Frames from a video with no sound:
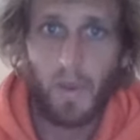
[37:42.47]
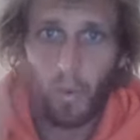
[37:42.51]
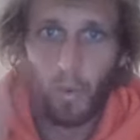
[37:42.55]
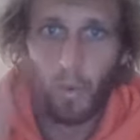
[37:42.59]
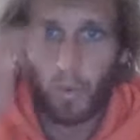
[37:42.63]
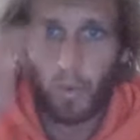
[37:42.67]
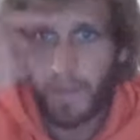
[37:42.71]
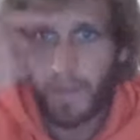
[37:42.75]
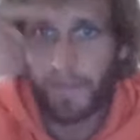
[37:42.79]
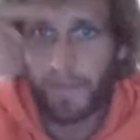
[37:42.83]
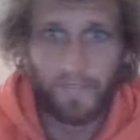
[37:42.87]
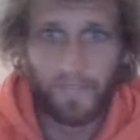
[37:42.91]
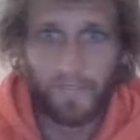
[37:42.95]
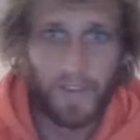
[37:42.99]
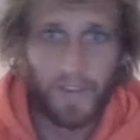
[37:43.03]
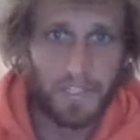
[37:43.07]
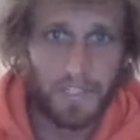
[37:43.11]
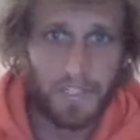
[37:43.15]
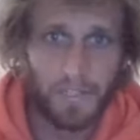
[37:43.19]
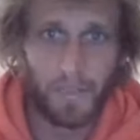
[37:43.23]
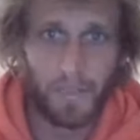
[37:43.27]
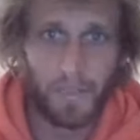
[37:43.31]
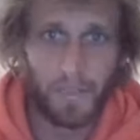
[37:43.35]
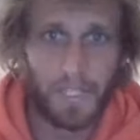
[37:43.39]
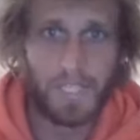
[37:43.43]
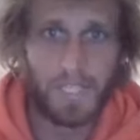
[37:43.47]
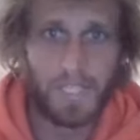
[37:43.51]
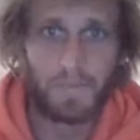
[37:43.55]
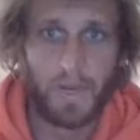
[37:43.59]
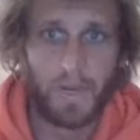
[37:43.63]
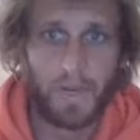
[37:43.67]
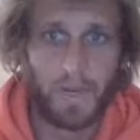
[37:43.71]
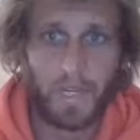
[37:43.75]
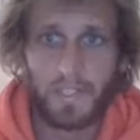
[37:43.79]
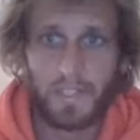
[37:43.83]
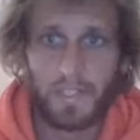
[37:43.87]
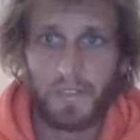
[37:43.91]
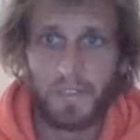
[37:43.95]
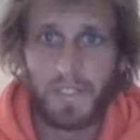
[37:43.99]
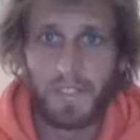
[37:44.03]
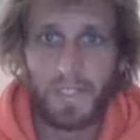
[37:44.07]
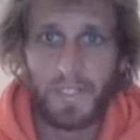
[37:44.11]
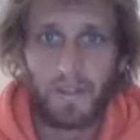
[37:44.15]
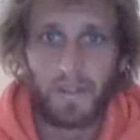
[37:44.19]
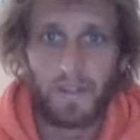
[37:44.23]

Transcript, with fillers: or their facial expressions.